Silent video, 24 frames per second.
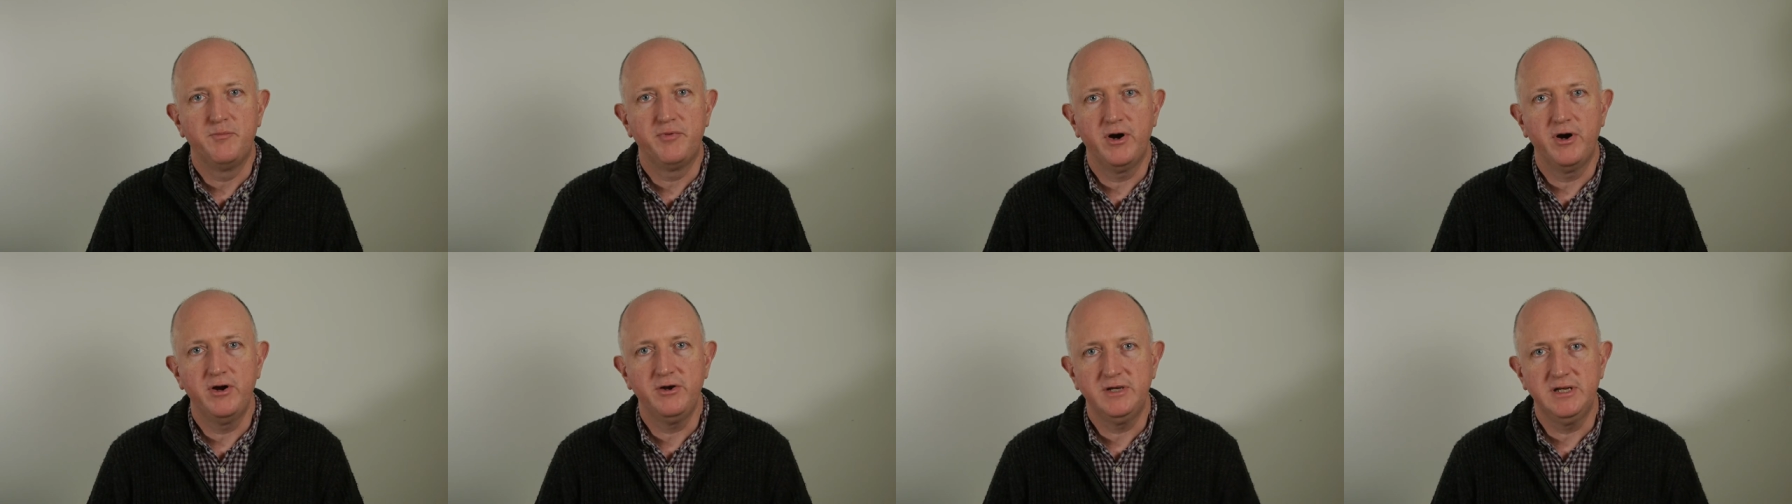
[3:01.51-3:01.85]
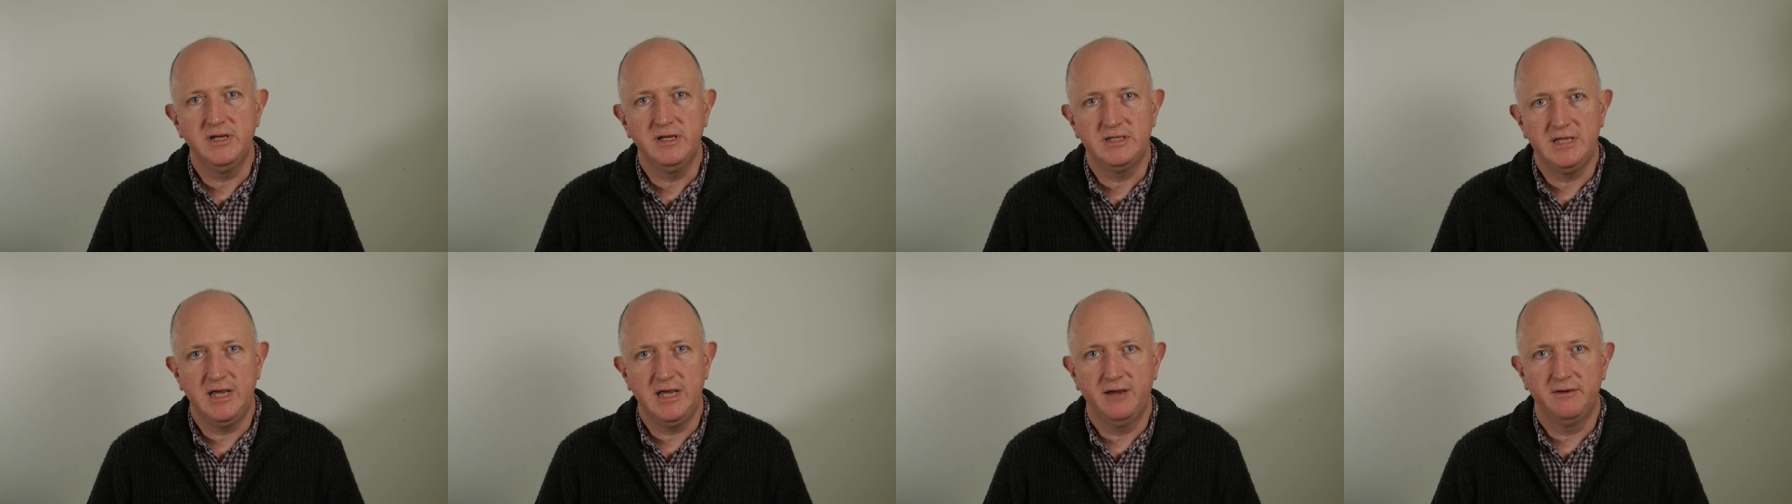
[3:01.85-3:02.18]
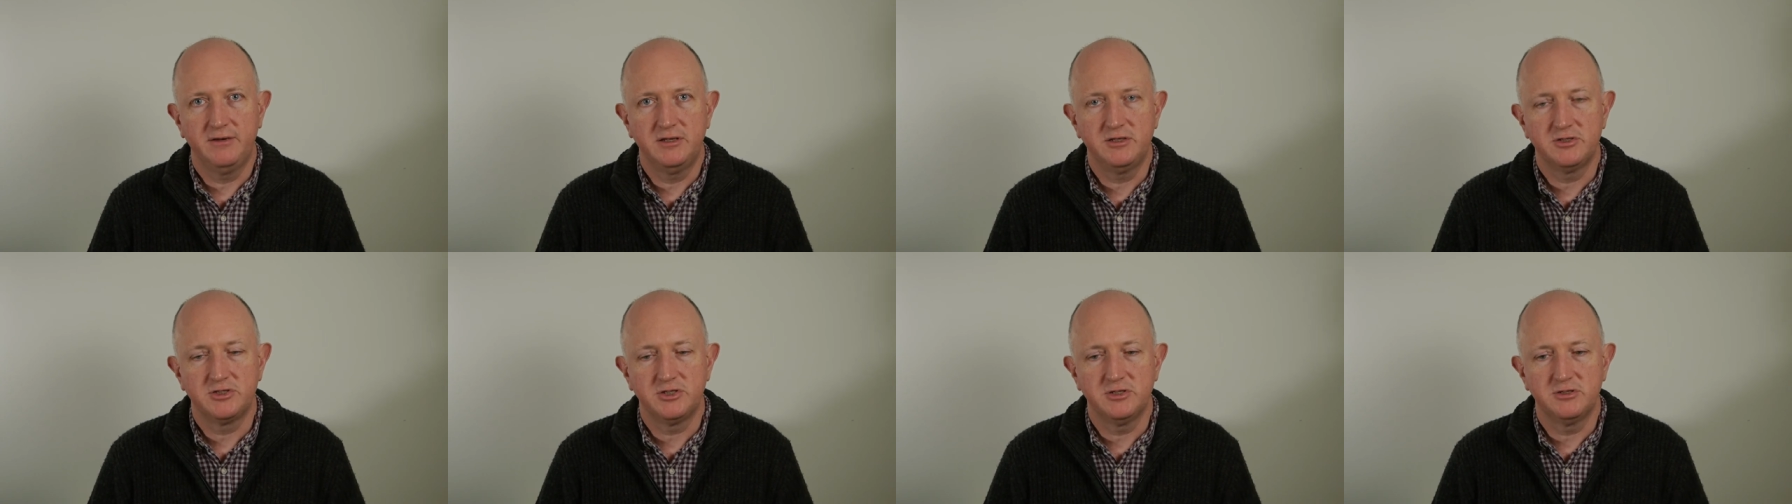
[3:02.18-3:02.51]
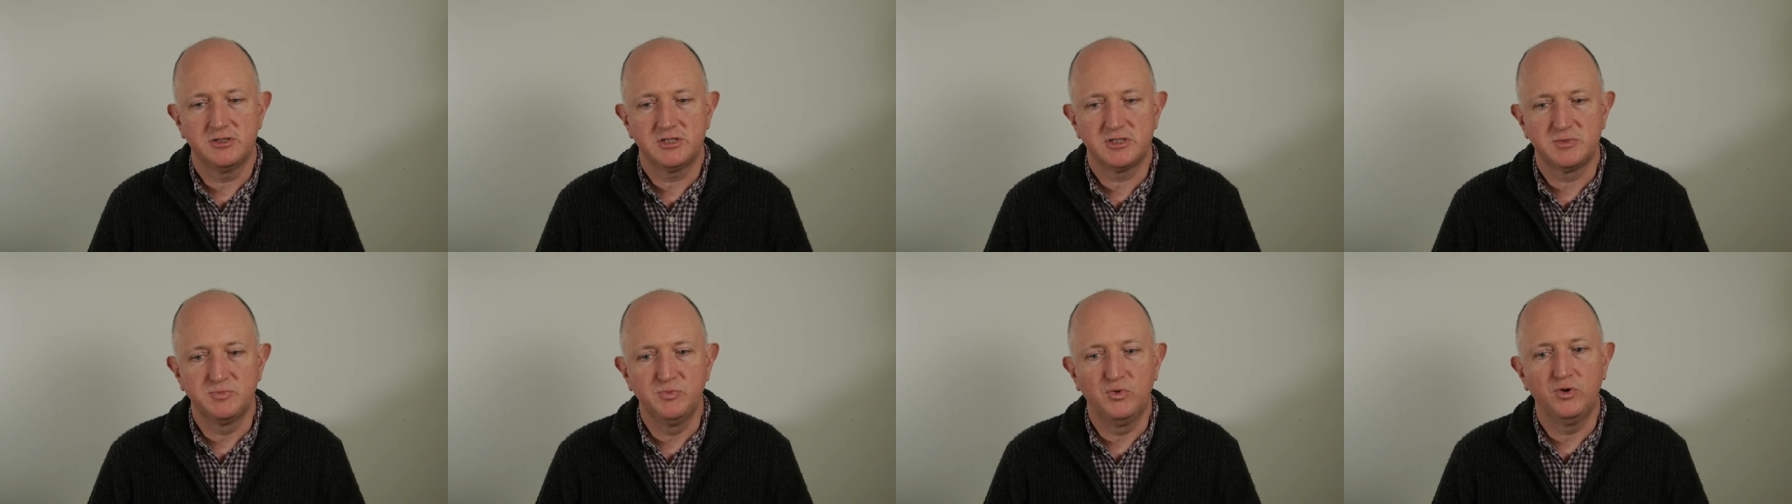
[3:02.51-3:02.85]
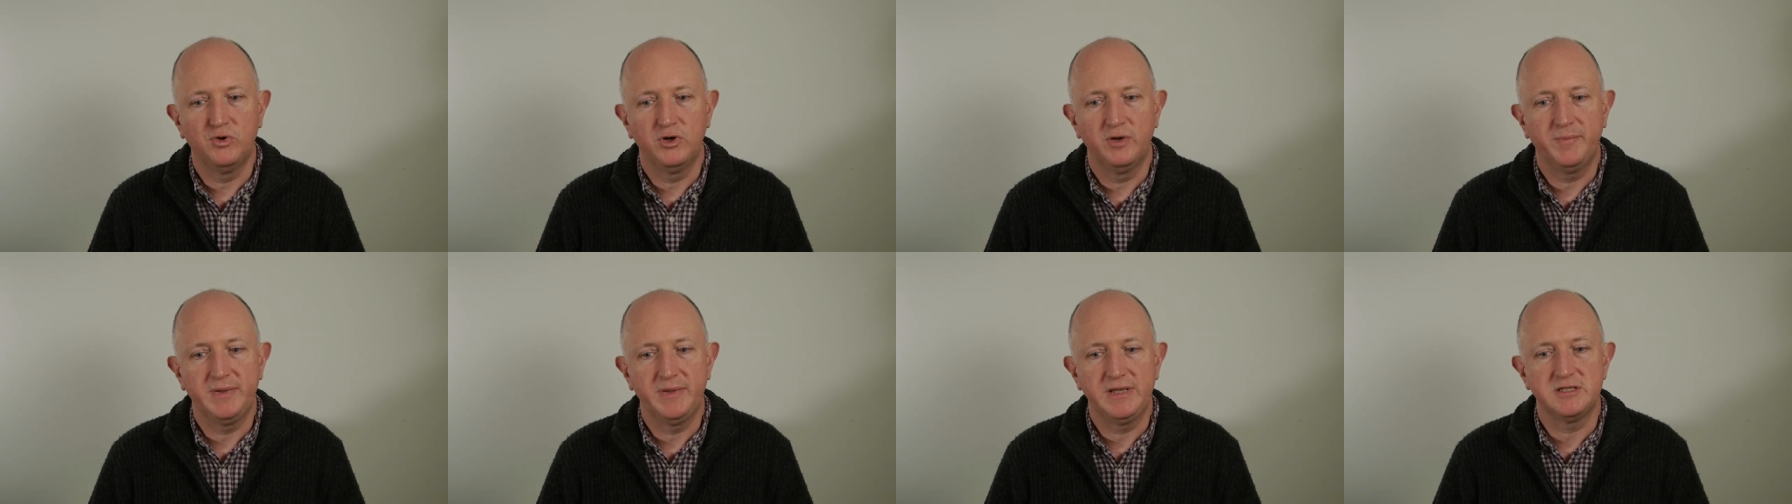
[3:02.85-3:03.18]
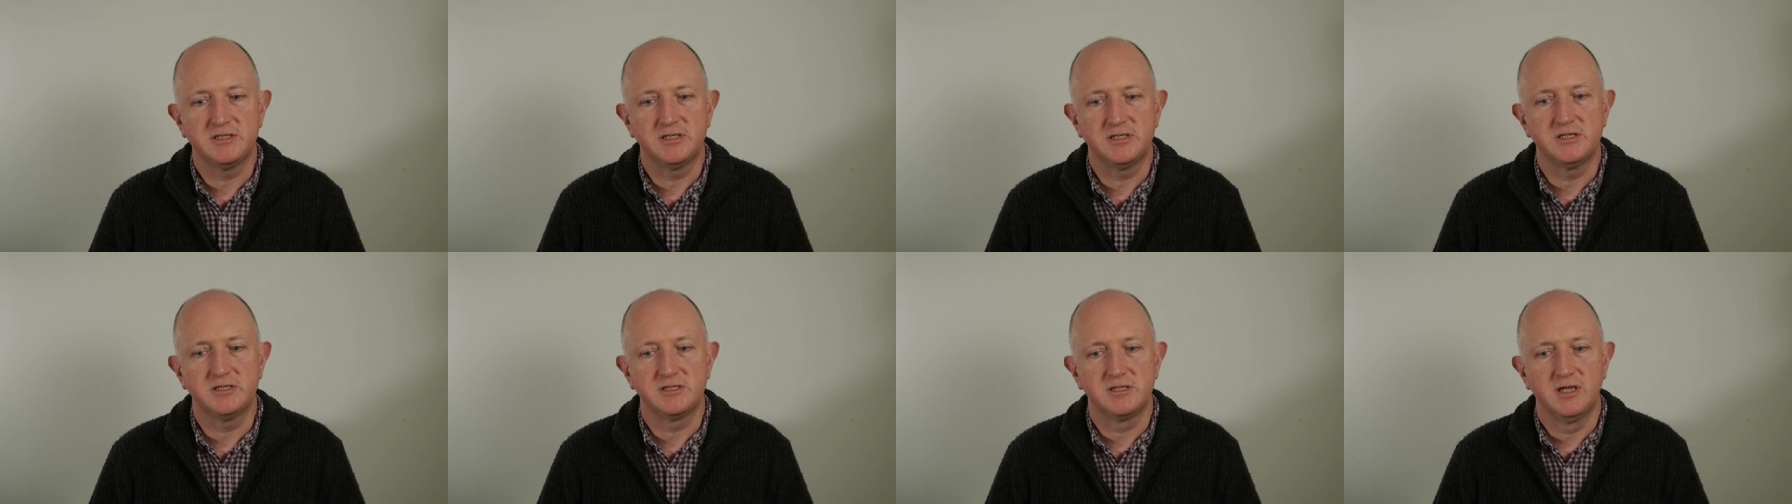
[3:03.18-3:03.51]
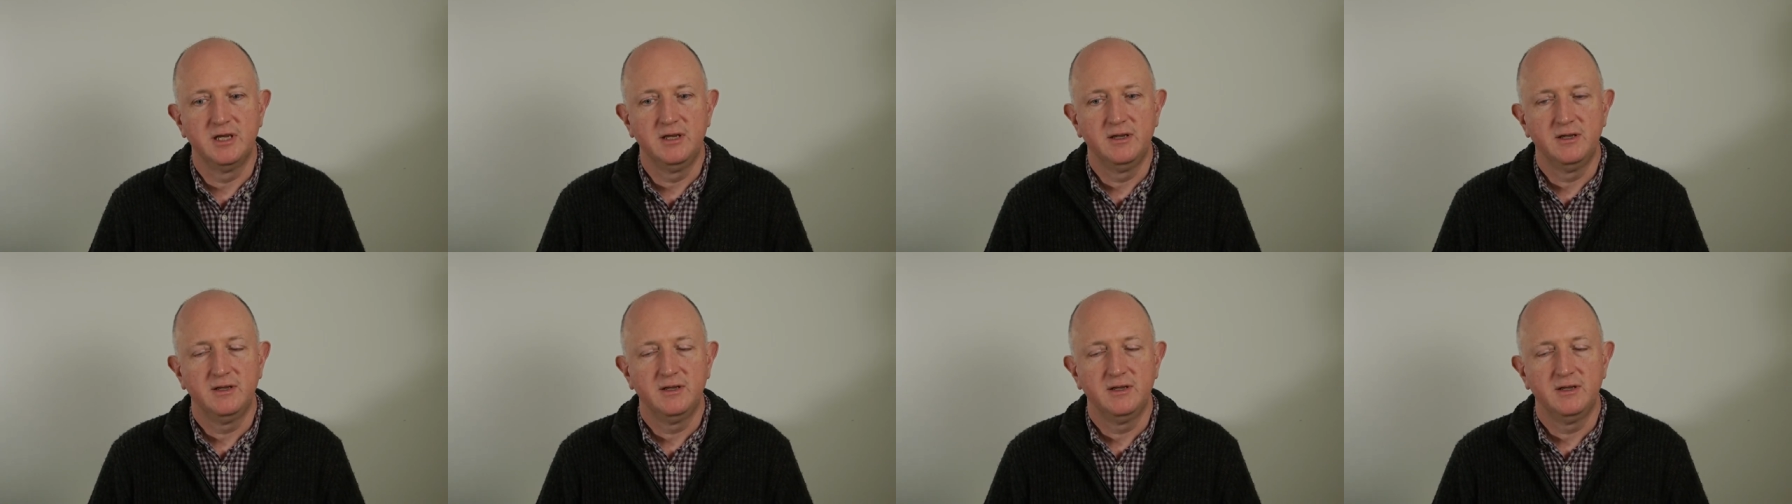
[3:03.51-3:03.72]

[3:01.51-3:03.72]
broken it down into smaller pieces